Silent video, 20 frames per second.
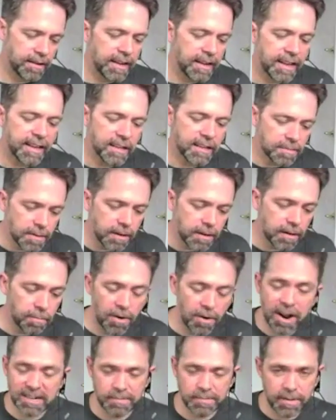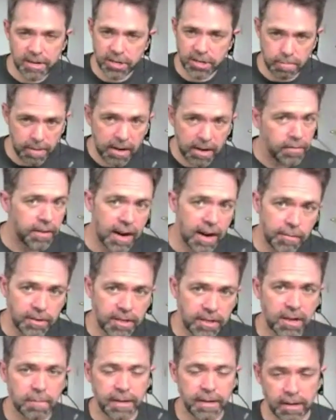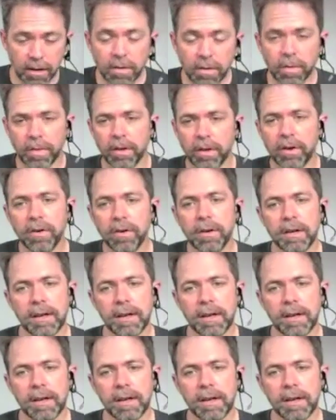It gives me an approximation, better than I would get on my own, though.